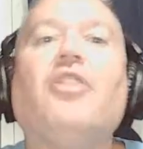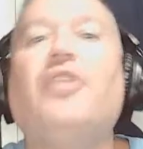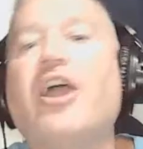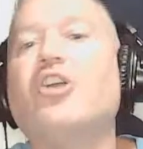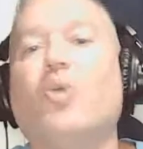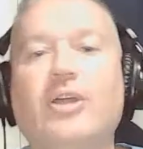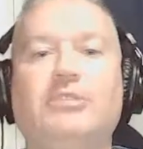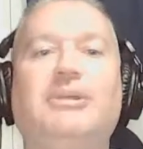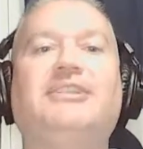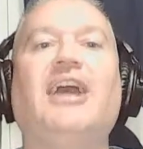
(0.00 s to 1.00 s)
they're going to
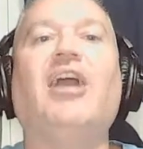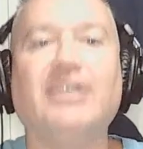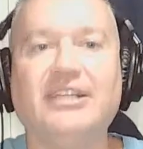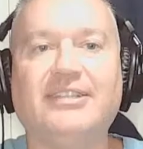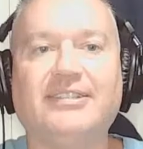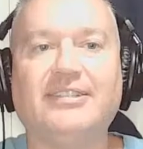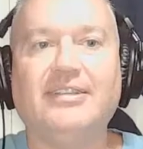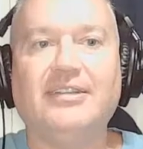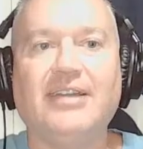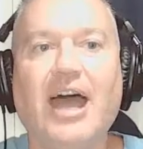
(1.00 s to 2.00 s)
be telling us
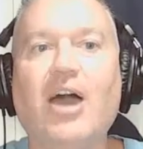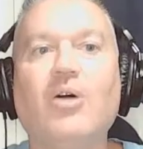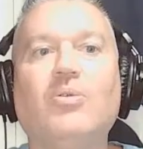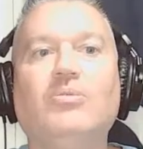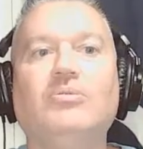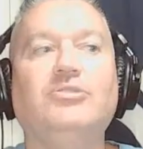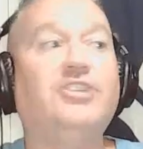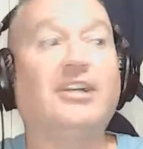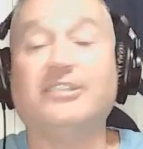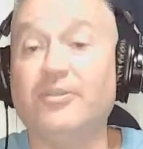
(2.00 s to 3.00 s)
how
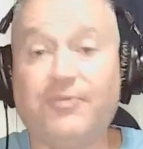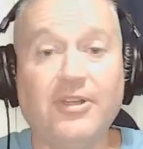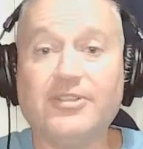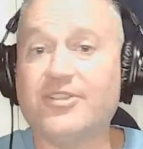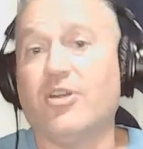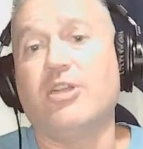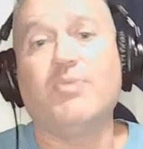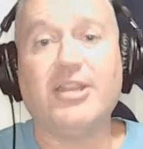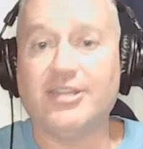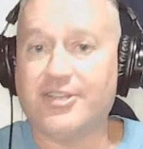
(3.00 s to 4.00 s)
Justin Fields is already
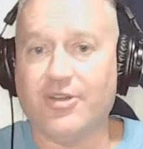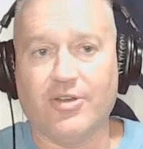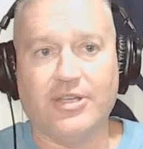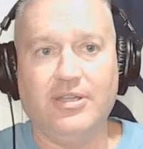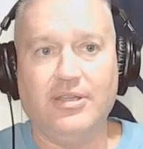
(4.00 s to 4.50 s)
ready to start.